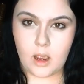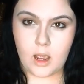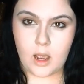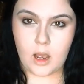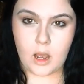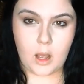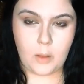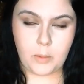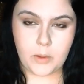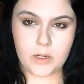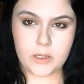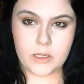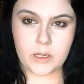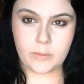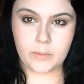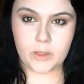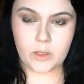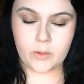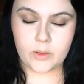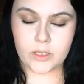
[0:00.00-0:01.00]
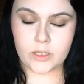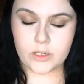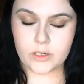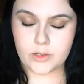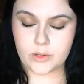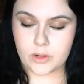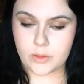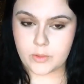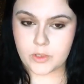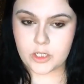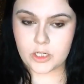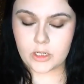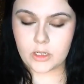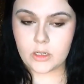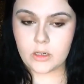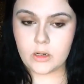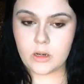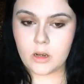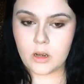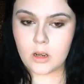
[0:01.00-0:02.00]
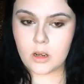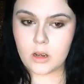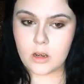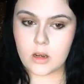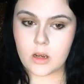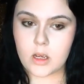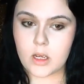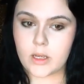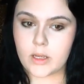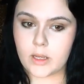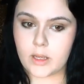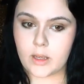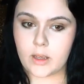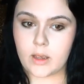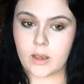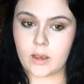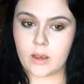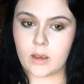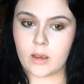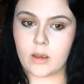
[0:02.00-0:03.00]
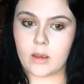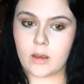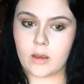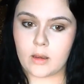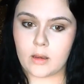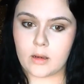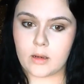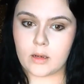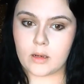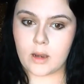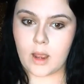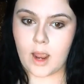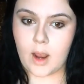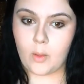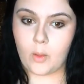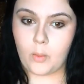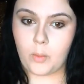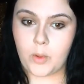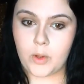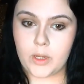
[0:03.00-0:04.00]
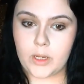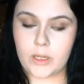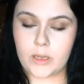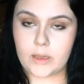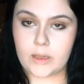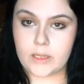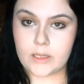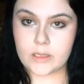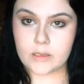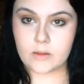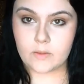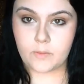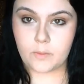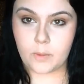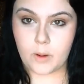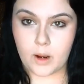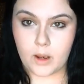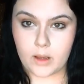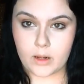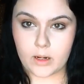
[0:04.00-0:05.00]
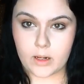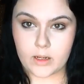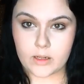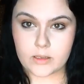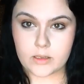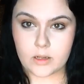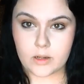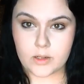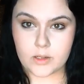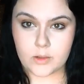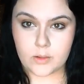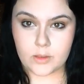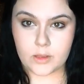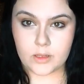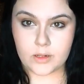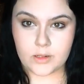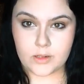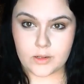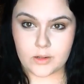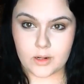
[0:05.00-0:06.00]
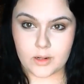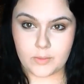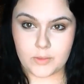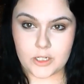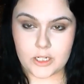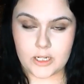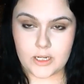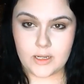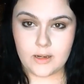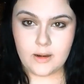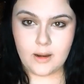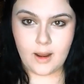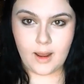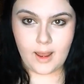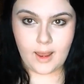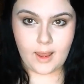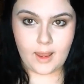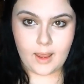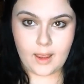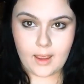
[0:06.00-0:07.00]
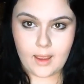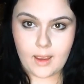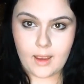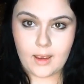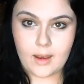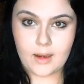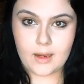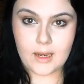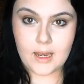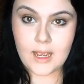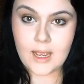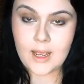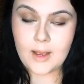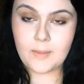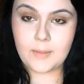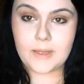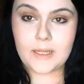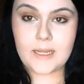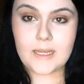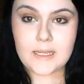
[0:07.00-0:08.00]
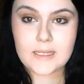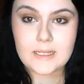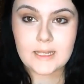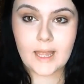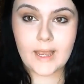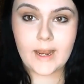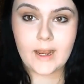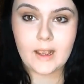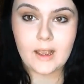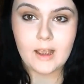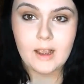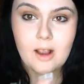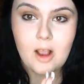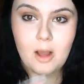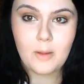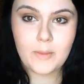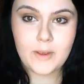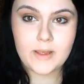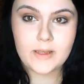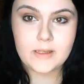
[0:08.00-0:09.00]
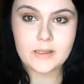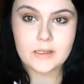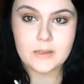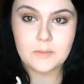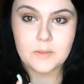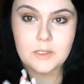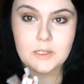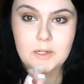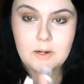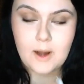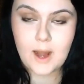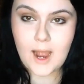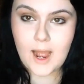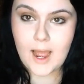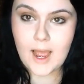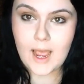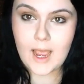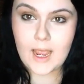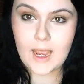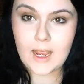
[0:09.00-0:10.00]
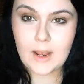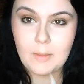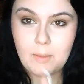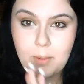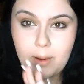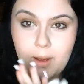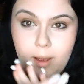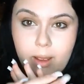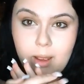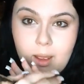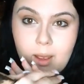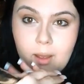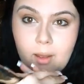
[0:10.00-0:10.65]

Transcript: I'll put it down below in the description, and I will put a list of products also in the description. And please like, comment, subscribe,